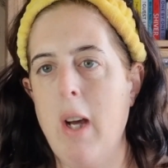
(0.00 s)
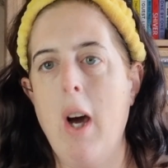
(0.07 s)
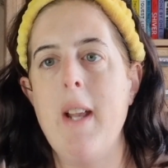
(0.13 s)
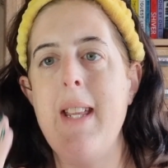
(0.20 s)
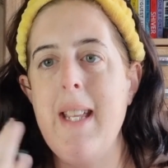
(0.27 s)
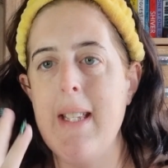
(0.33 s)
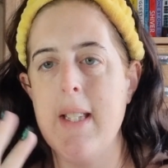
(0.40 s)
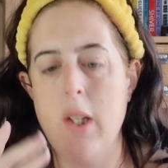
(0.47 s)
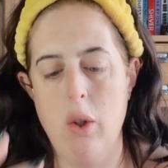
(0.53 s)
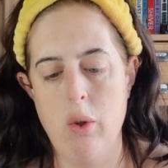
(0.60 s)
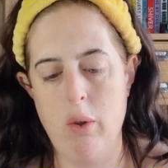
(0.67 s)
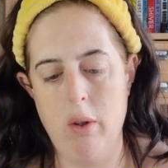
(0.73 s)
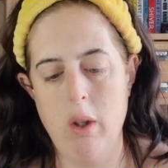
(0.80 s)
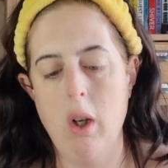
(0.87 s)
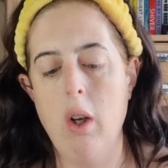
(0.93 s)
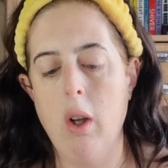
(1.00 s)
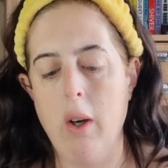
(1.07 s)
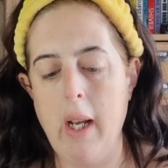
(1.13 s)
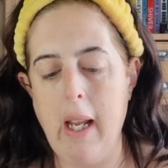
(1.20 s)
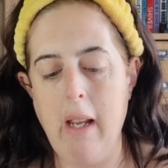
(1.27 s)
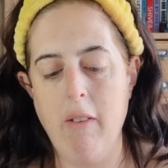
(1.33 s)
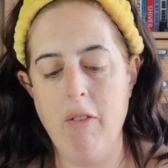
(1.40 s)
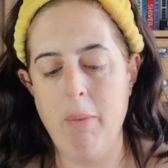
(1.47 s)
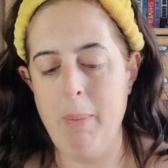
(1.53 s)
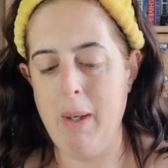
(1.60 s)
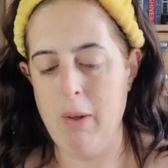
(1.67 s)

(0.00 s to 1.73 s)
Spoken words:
I need to look alive